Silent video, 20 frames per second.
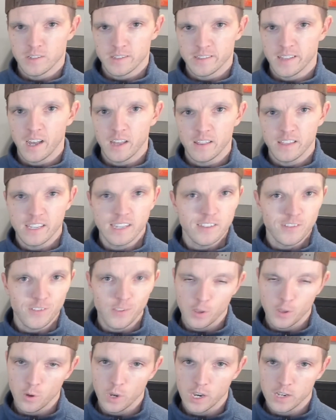it's not the answer
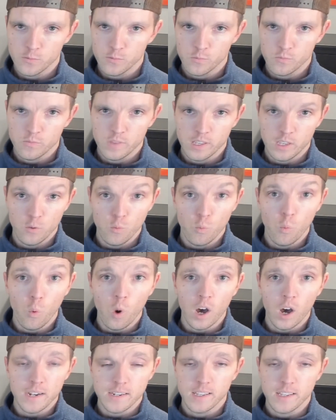that you guys that you
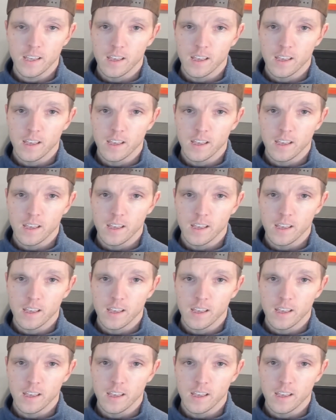want,